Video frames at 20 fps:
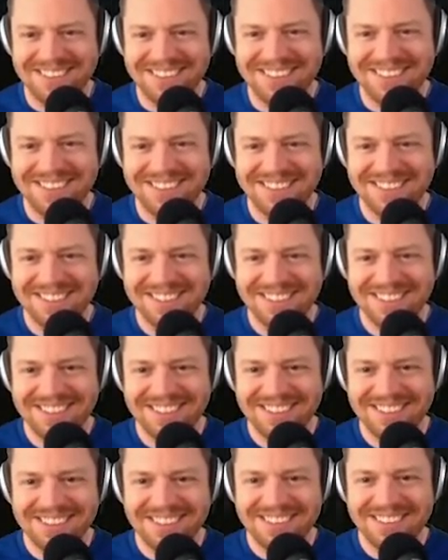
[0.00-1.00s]

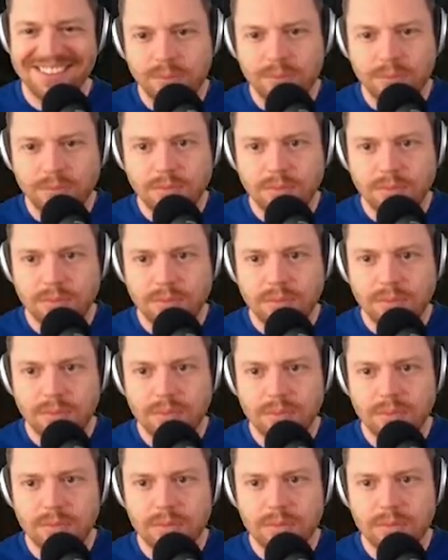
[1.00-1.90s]
No one is speaking in this clip.